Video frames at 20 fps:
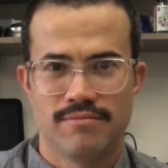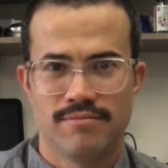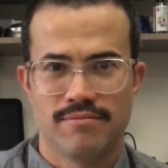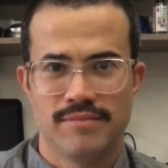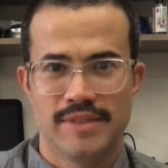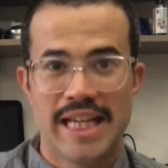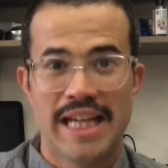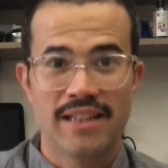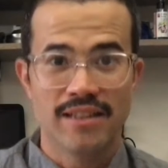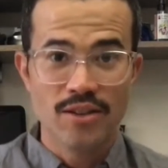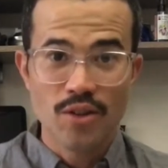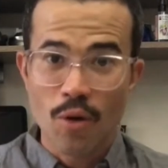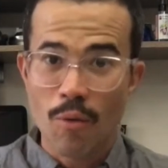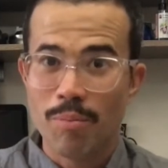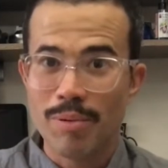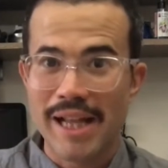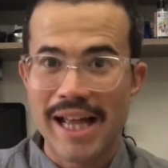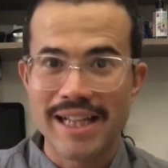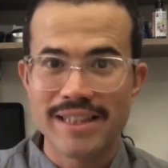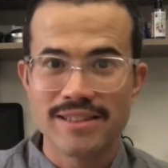That little
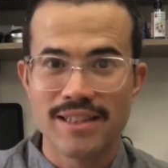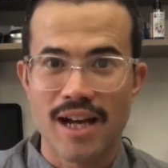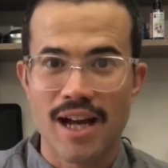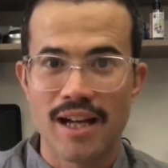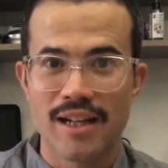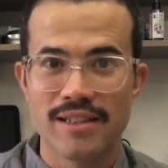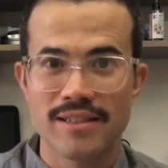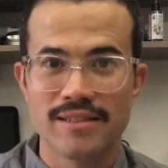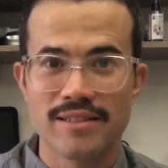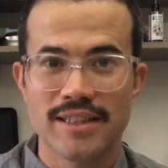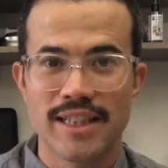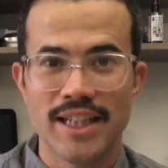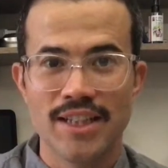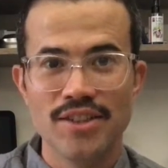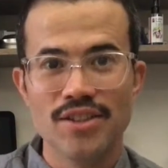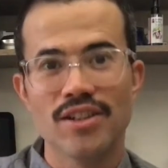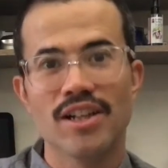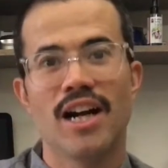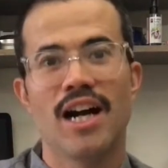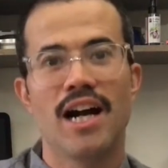black dot in
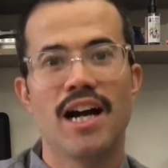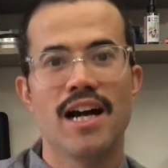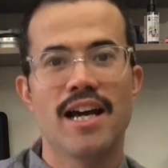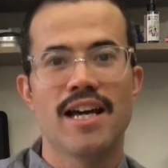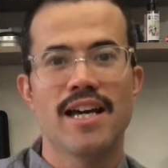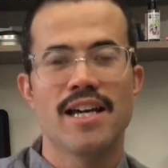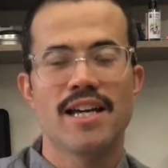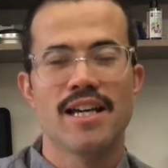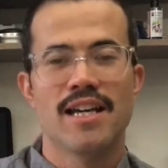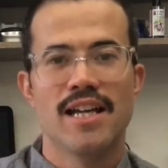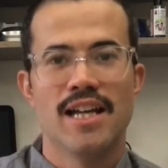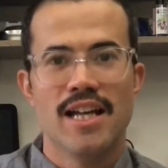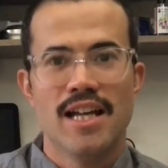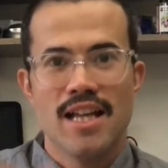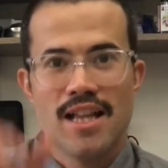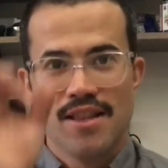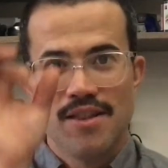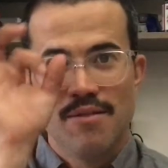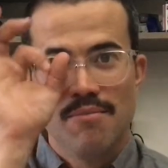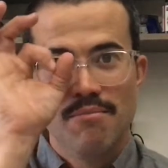your eye,
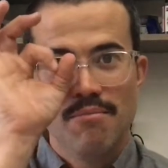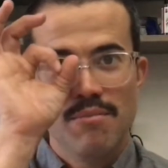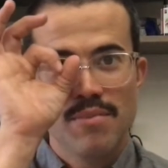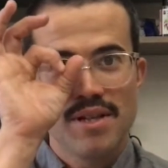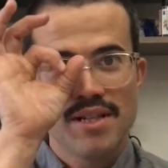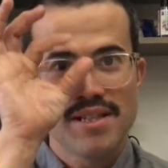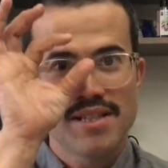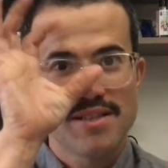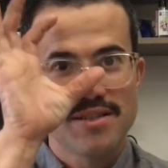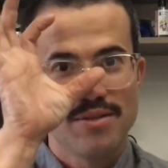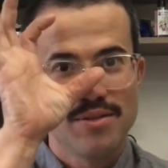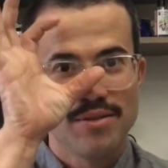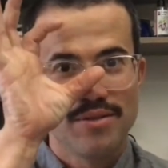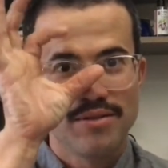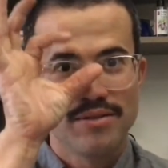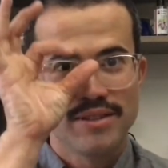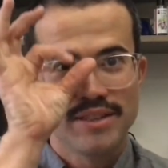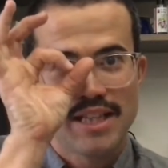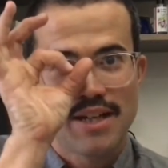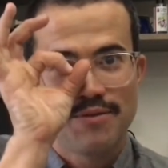the muscle
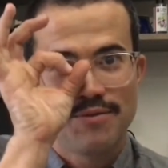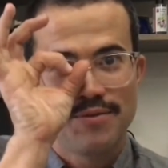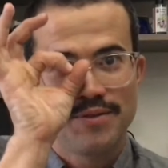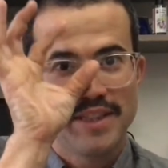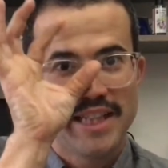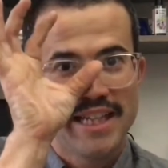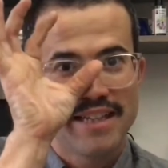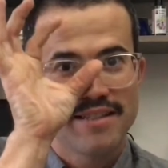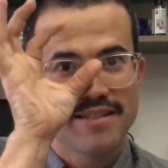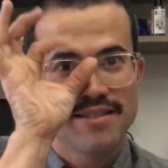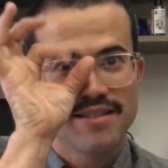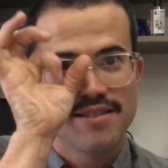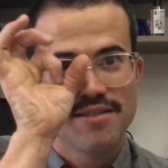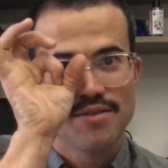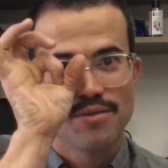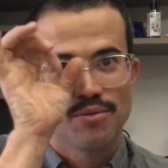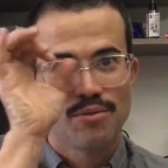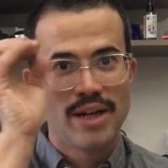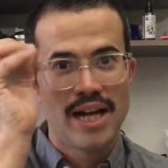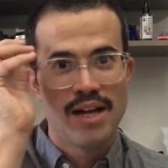that flexes
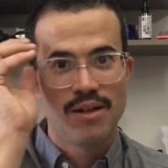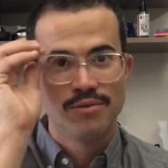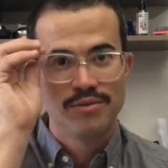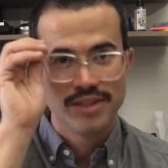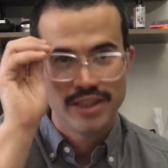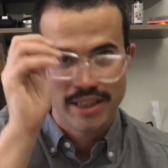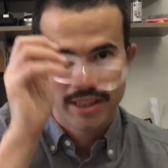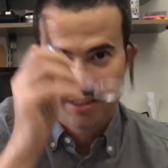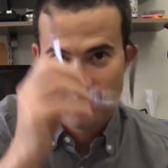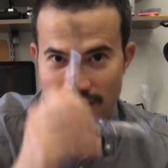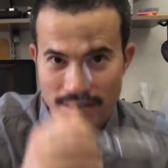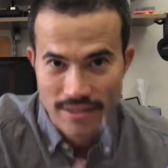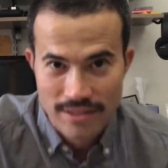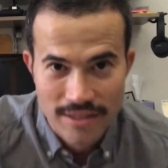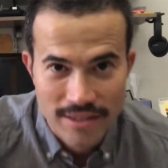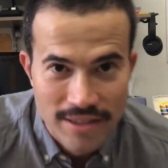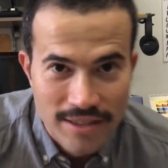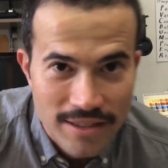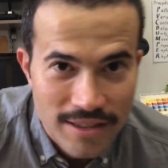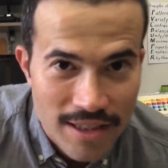around it,
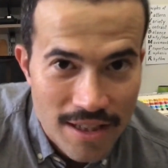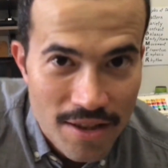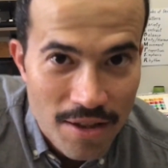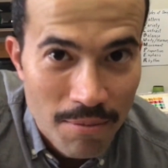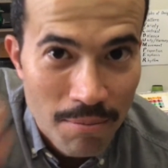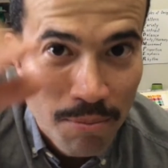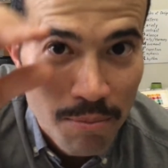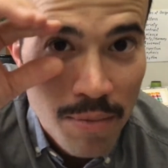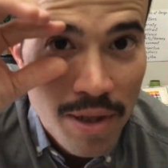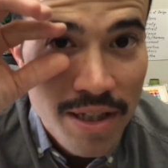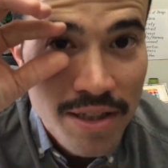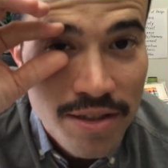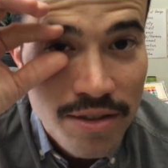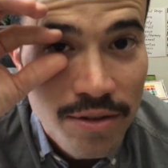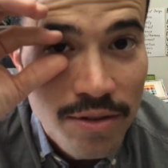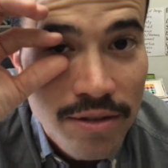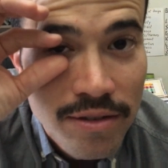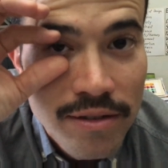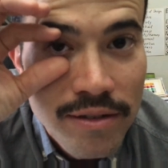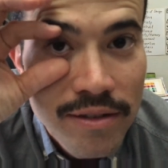the
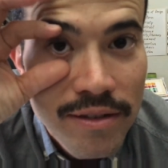muscle